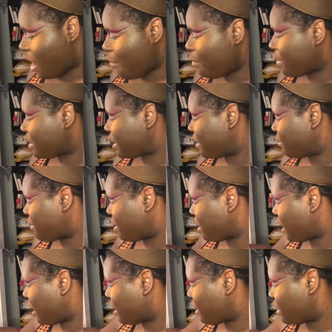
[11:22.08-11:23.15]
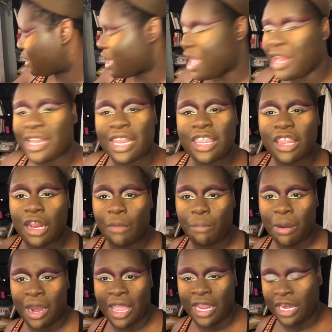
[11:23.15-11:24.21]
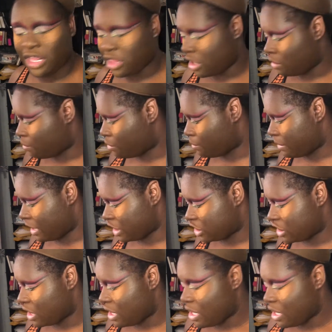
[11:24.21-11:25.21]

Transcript: I'm gonna give it a like. This look plain and simple, bitch.